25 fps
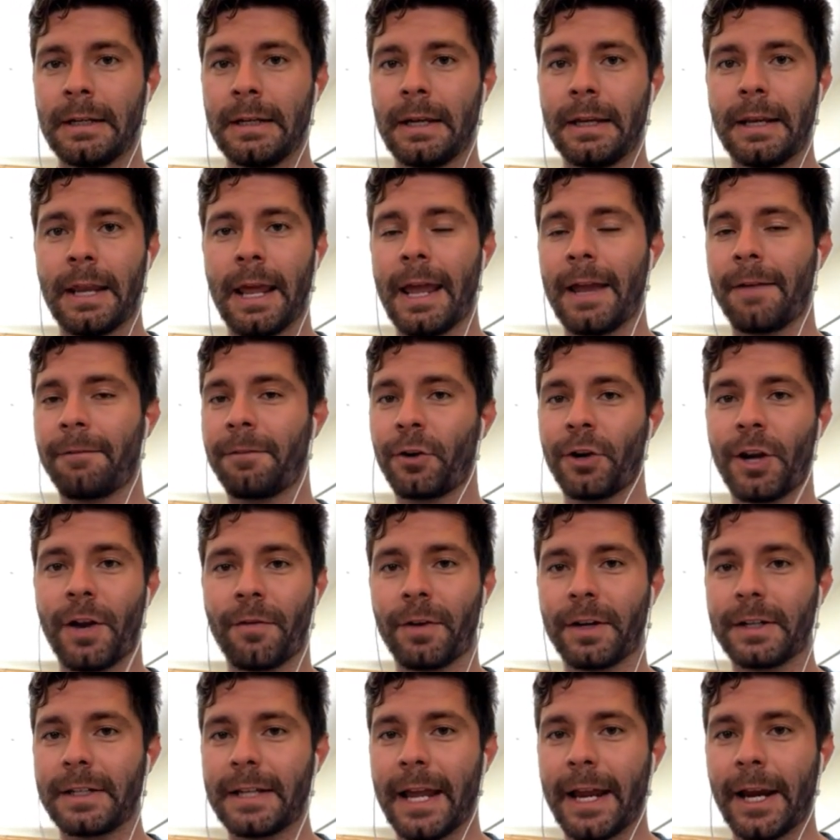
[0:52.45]
And hey, if you're an
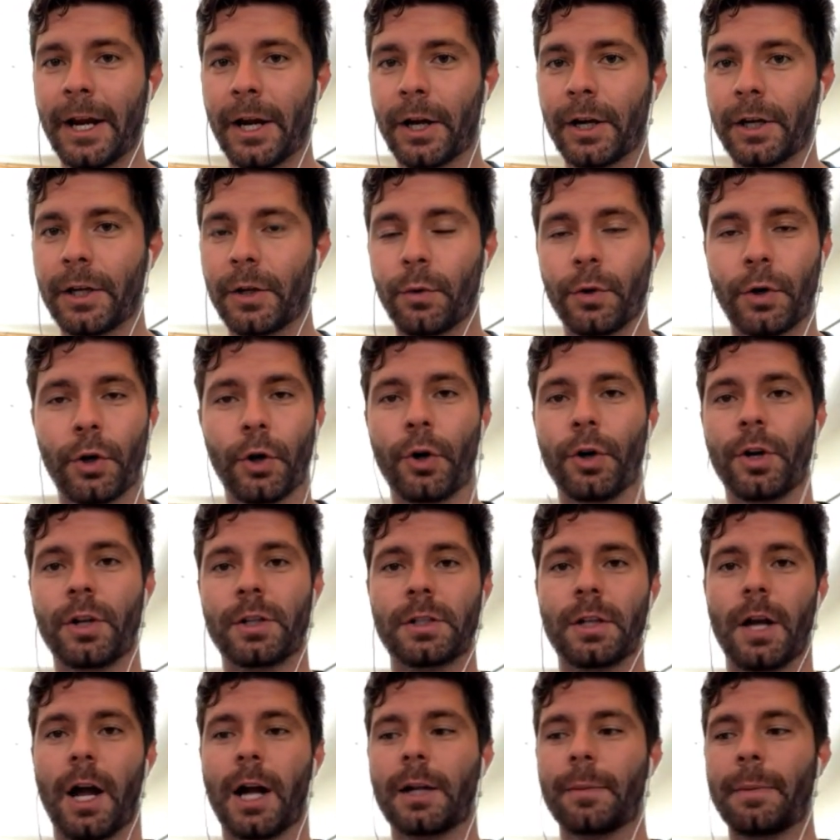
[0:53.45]
everydayer, you would have heard us
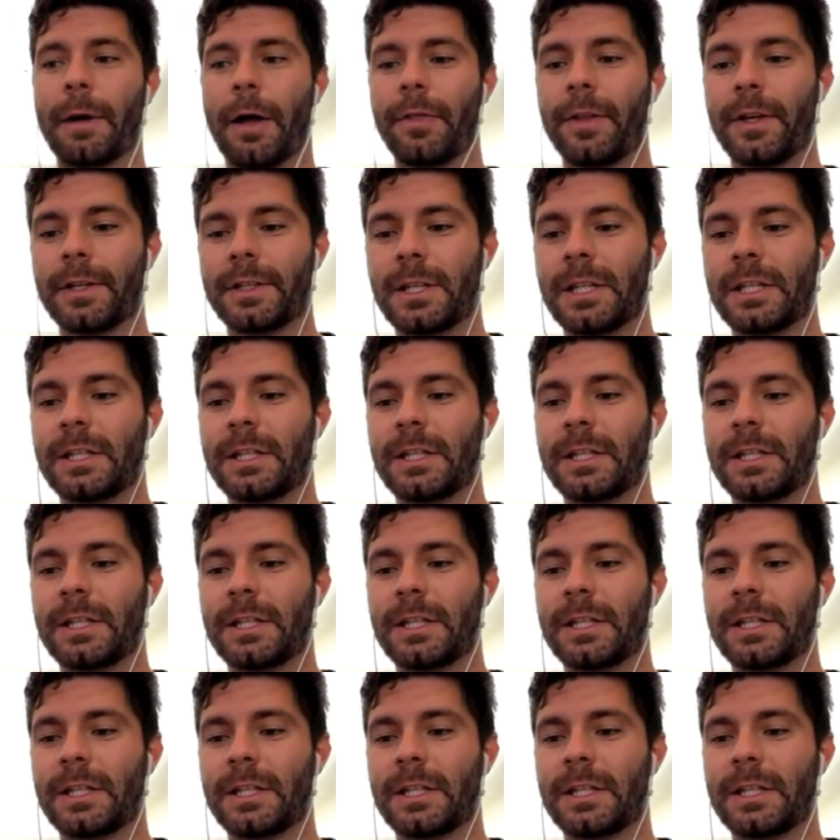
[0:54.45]
talk about this.